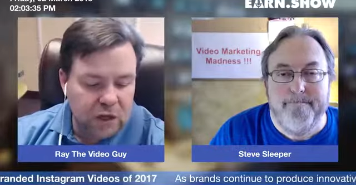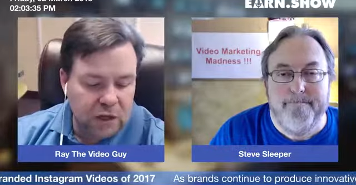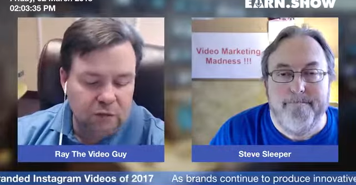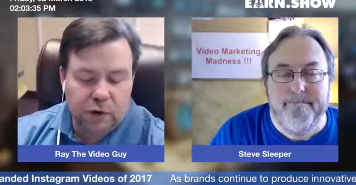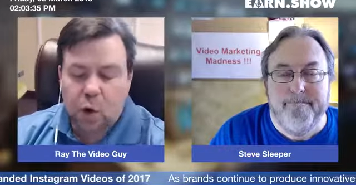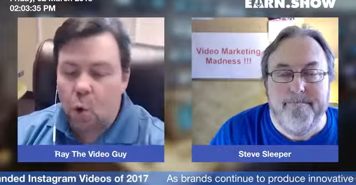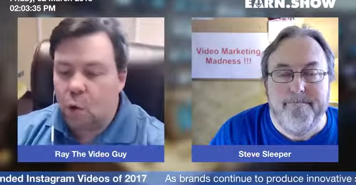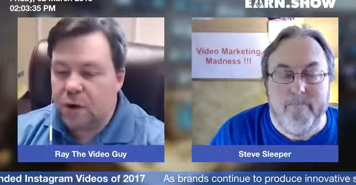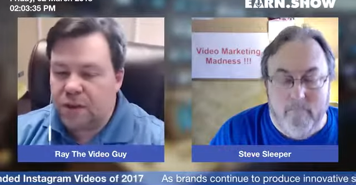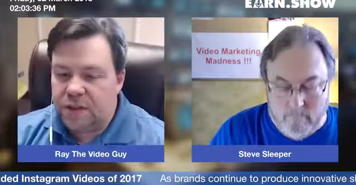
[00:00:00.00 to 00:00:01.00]

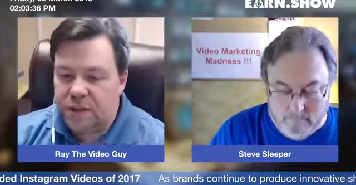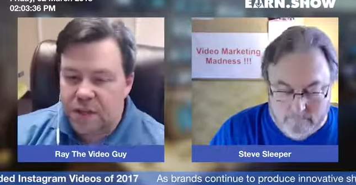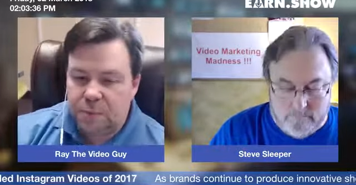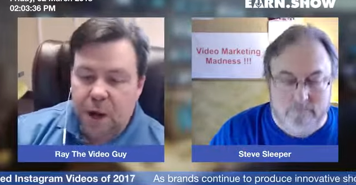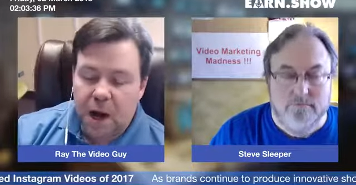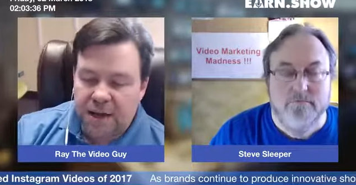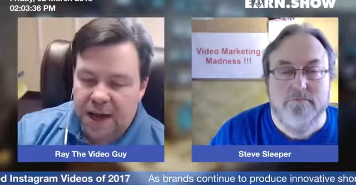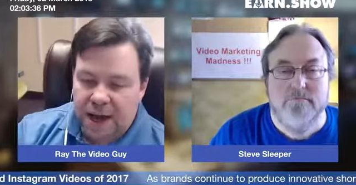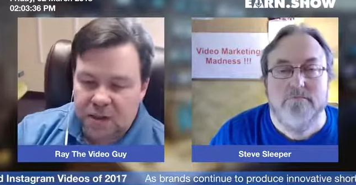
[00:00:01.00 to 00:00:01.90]
Speaker 1: record the podcast.